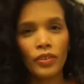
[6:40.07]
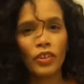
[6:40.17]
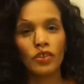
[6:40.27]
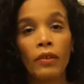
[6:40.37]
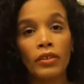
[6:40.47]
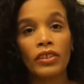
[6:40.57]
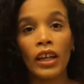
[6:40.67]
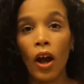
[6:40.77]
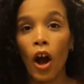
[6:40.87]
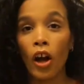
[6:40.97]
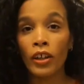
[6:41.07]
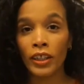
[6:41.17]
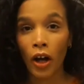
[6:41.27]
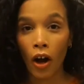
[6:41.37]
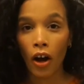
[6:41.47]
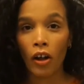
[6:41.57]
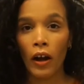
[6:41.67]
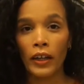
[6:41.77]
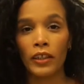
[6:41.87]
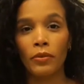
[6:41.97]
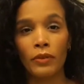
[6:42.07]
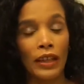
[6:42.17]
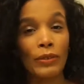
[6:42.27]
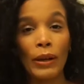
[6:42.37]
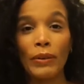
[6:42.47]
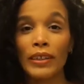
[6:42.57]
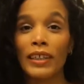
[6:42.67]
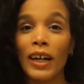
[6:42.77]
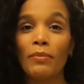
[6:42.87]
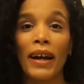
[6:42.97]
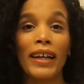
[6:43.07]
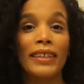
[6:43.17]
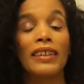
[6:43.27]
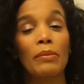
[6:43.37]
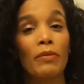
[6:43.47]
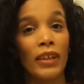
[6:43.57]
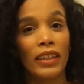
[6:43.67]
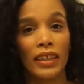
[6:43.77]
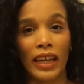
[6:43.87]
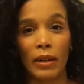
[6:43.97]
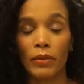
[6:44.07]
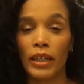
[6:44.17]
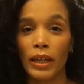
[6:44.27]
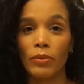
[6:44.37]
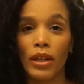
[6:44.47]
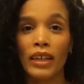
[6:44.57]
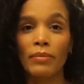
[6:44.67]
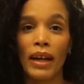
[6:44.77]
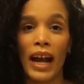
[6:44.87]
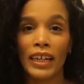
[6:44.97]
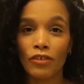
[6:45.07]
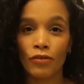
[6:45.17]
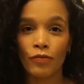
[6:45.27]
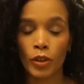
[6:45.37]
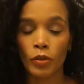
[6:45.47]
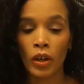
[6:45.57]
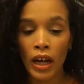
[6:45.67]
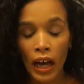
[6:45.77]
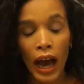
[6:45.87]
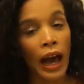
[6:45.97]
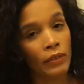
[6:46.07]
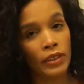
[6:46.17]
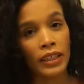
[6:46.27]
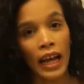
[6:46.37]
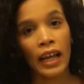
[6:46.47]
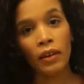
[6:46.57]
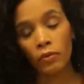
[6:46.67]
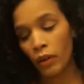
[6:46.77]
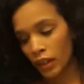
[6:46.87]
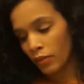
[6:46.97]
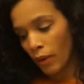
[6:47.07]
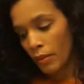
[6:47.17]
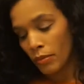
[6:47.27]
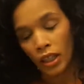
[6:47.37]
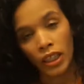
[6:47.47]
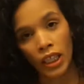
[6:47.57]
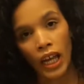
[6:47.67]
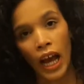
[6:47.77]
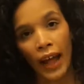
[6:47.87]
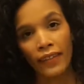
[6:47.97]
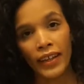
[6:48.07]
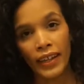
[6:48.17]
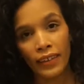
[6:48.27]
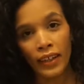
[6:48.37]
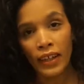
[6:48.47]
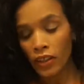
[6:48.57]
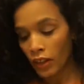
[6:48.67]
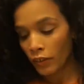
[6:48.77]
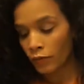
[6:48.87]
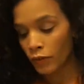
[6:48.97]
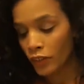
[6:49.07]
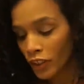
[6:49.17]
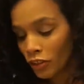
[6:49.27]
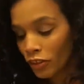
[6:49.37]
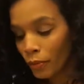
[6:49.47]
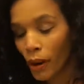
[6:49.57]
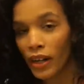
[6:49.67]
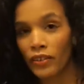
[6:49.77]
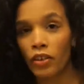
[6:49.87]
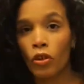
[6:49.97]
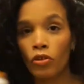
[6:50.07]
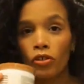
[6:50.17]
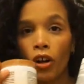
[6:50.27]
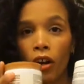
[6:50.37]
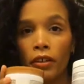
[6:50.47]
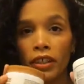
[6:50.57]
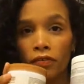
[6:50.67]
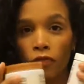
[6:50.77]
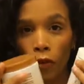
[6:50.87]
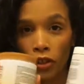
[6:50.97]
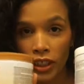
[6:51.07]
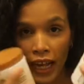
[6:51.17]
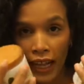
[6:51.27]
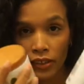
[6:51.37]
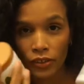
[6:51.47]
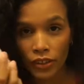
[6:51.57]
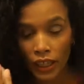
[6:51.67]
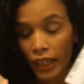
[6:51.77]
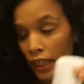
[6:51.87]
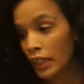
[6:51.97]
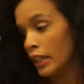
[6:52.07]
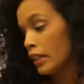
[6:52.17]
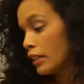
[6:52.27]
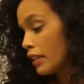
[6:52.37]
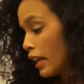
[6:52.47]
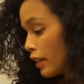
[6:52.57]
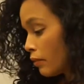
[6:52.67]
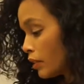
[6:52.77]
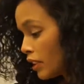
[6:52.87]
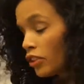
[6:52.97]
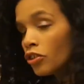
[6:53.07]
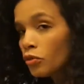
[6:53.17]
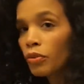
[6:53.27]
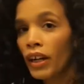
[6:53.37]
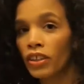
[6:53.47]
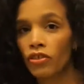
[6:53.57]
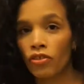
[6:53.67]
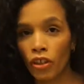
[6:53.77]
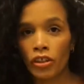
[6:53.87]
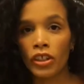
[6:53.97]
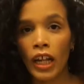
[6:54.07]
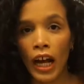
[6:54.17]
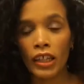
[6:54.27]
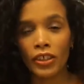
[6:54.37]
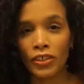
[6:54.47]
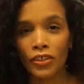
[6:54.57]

Just not to say all in all, that's why I wanted to come back and step in front of the camera and give you guys my honest review. I would not waste my money on this. Like, for these two products alone, you're already $40 in. Then with these two products, you're $30.